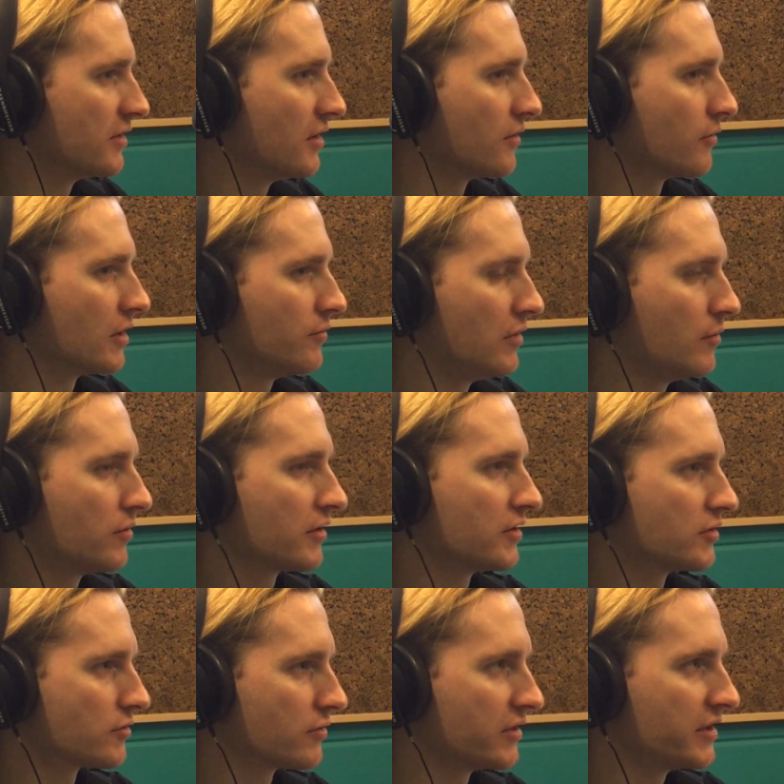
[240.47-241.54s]
That way people can
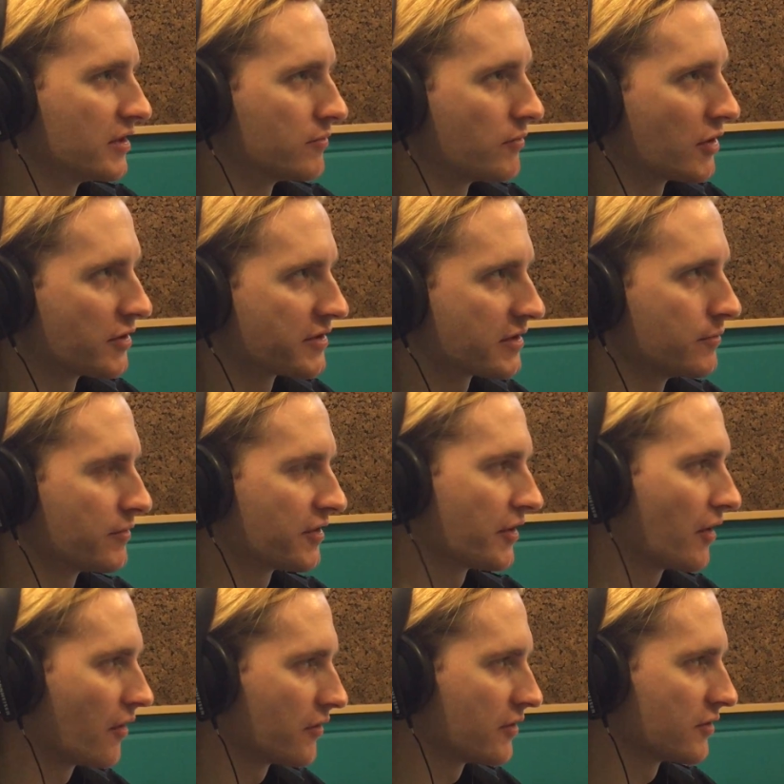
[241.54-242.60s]
truly immerse
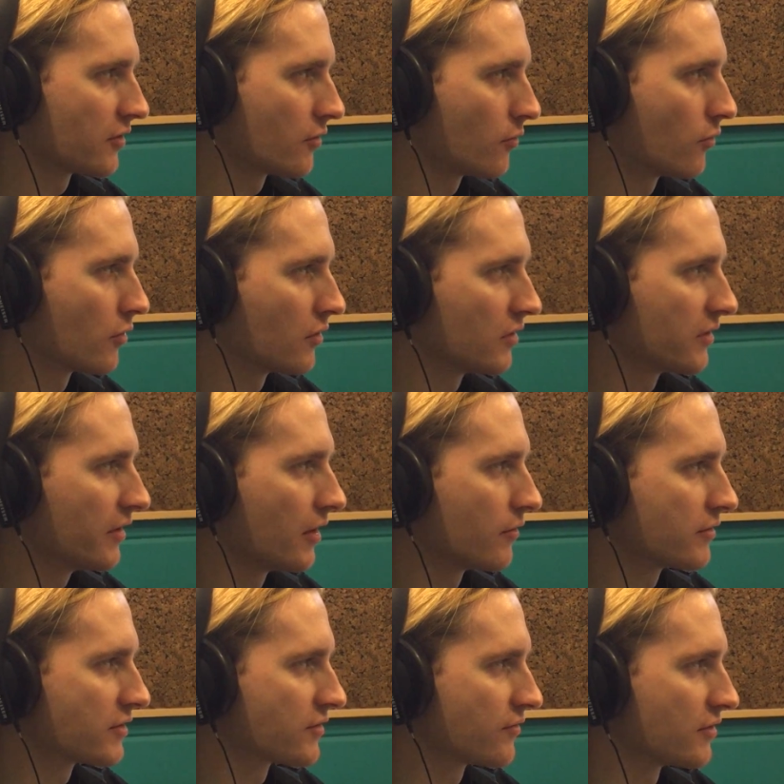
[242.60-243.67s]
themselves into the world that
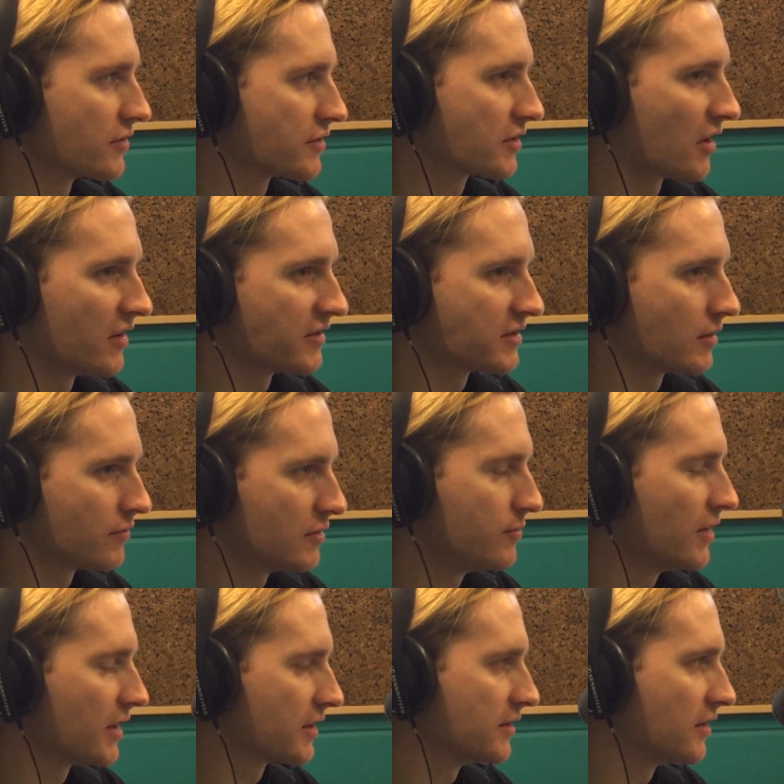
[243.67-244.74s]
was first concepted
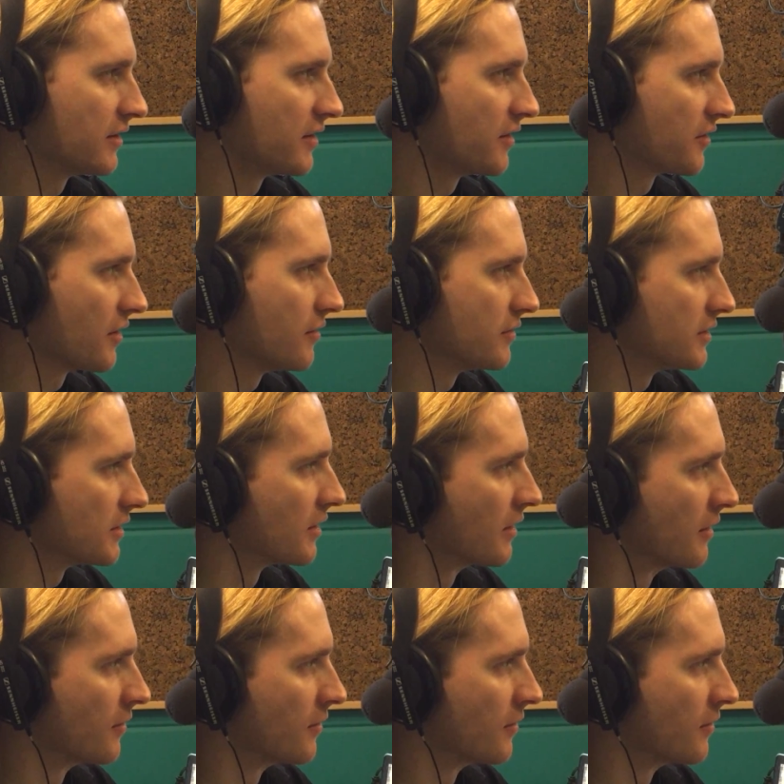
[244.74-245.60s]
back in 97.